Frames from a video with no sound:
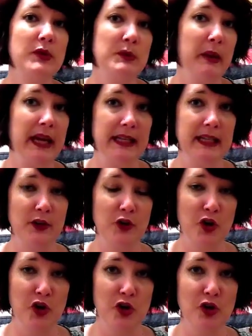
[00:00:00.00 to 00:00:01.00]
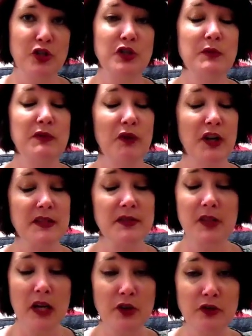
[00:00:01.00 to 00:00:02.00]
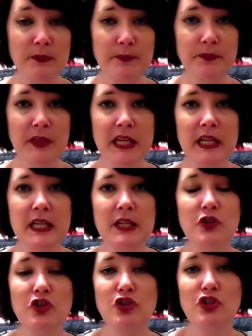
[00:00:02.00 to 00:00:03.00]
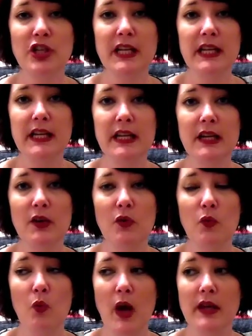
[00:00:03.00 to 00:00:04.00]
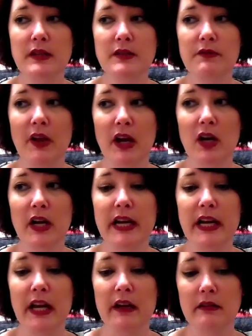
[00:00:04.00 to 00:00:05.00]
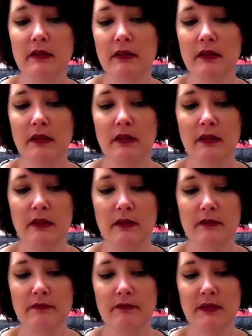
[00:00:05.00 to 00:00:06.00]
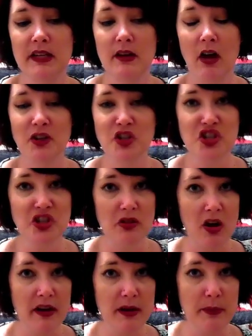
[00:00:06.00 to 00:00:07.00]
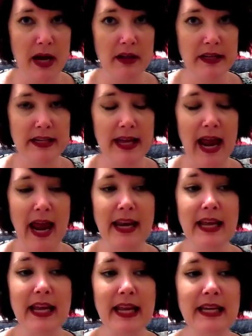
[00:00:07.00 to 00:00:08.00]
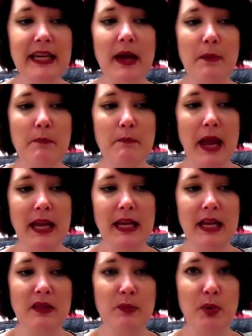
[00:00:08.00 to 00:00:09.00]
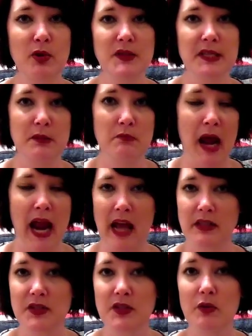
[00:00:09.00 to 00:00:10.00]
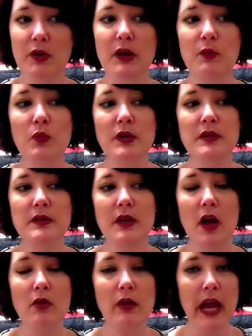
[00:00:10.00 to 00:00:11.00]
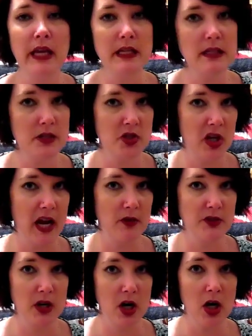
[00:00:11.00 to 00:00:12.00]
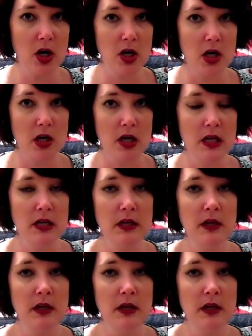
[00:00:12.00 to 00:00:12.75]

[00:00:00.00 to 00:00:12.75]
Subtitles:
that was being done to her. She was very subtle. She was very nonchalant about it, and it ended up making the person mad. So it was okay to dish it out to her,